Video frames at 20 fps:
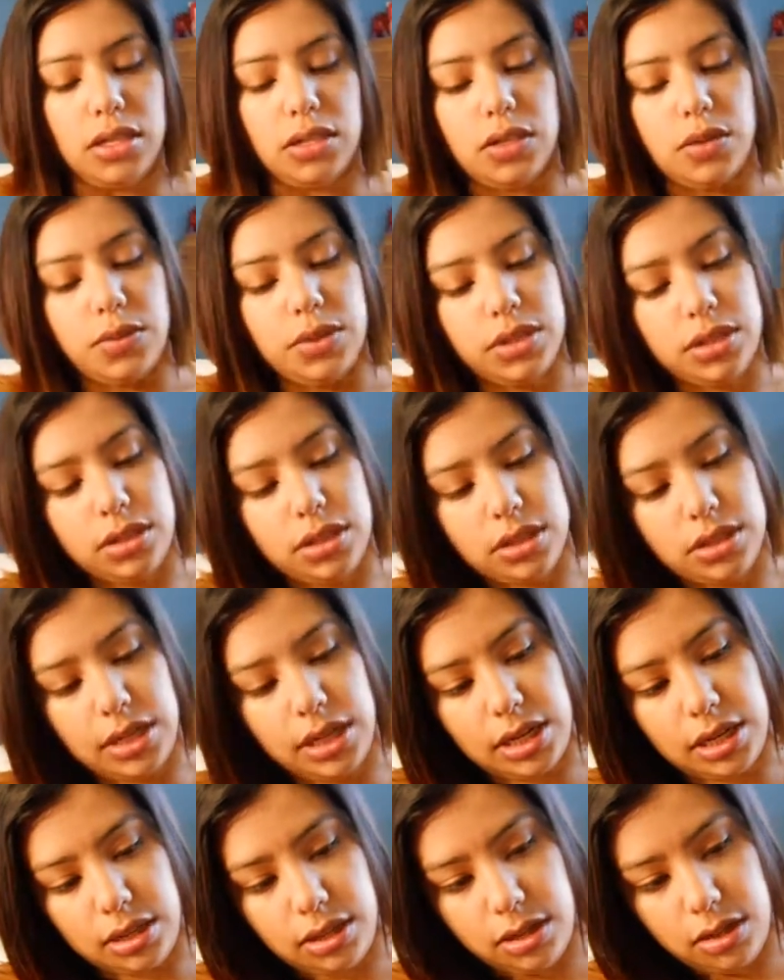so we're just going to
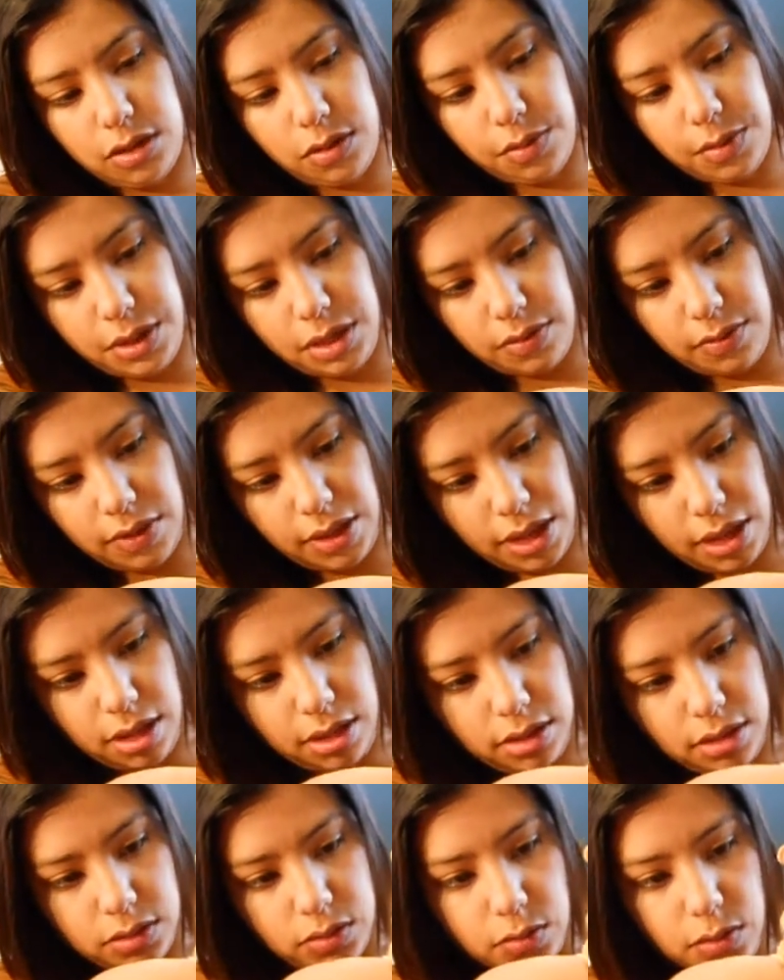take a little bit of that as